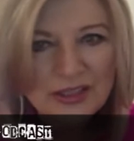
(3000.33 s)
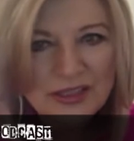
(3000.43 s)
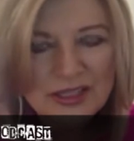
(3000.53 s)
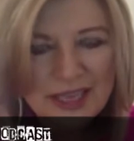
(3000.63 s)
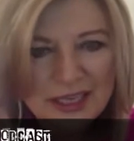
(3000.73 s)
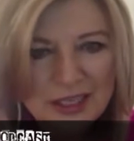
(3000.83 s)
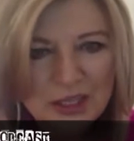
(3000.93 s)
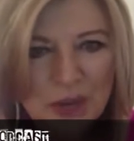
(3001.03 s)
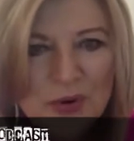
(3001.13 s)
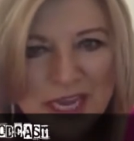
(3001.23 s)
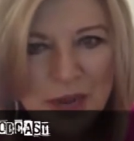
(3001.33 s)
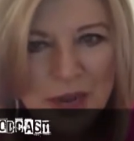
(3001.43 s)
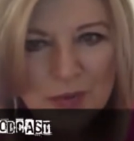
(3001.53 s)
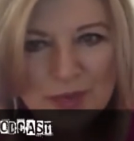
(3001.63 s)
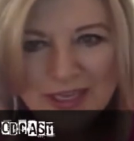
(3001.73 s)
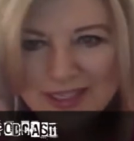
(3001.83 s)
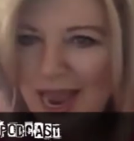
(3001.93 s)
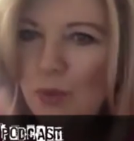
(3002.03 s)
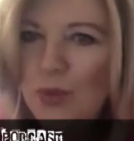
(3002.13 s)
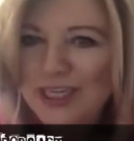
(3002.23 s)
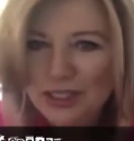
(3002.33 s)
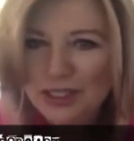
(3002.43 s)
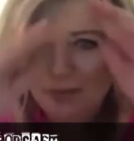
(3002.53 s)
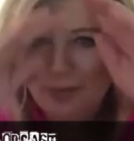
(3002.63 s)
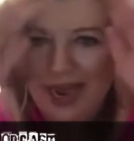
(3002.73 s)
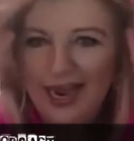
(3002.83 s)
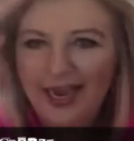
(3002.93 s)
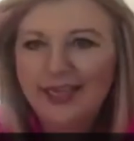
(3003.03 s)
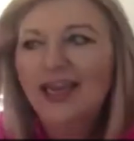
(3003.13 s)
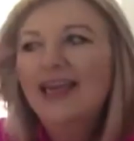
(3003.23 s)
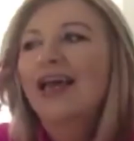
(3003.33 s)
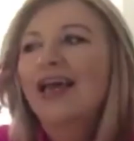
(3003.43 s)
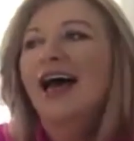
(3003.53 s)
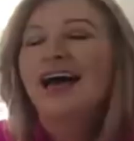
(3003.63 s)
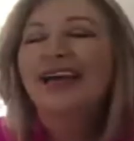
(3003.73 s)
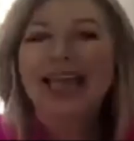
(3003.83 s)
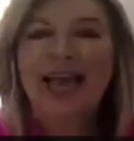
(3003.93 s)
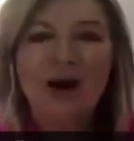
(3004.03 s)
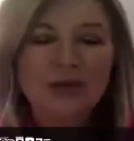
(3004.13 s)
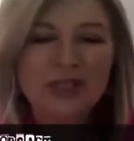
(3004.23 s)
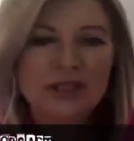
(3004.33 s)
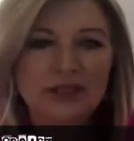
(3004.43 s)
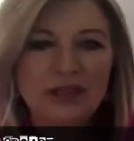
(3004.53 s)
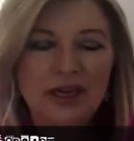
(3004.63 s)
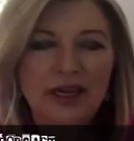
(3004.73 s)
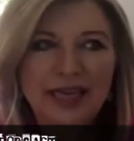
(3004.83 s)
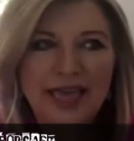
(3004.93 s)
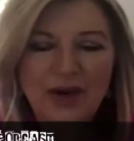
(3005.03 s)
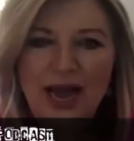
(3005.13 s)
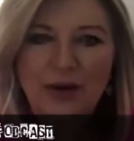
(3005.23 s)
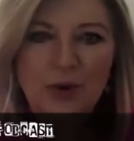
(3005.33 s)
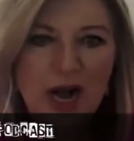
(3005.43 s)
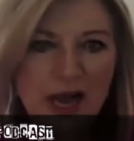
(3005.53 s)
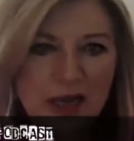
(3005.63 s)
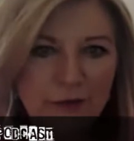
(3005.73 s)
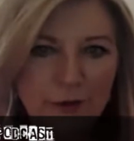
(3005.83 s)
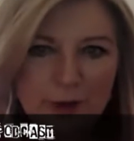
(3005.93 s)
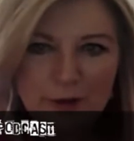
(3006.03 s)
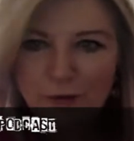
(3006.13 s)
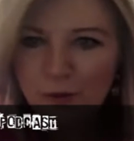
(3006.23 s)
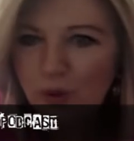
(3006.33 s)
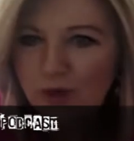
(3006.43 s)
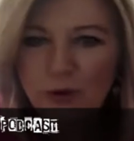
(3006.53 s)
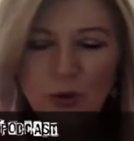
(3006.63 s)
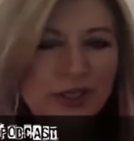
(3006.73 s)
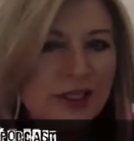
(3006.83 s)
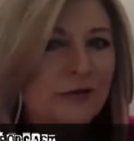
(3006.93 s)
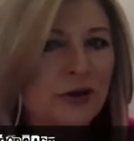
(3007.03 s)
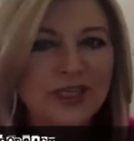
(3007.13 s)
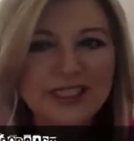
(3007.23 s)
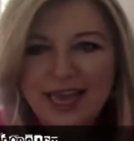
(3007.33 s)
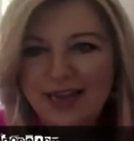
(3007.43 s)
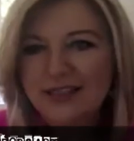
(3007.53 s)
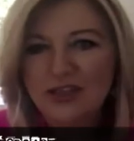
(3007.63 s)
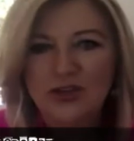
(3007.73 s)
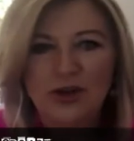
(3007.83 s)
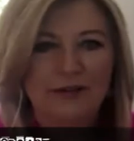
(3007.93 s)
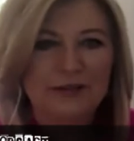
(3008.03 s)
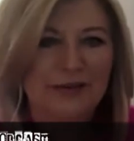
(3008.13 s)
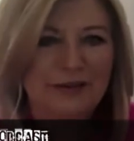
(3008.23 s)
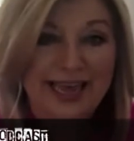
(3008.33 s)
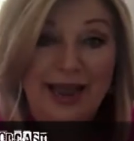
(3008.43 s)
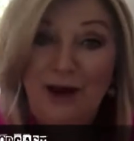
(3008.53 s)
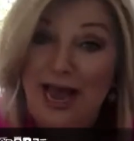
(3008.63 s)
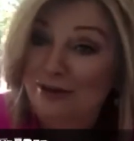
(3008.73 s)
San Antonio because I wanted to buy a cow's, uh, cowhide rug for my floor. Of course, if you're in Texas, you have to have a cowhide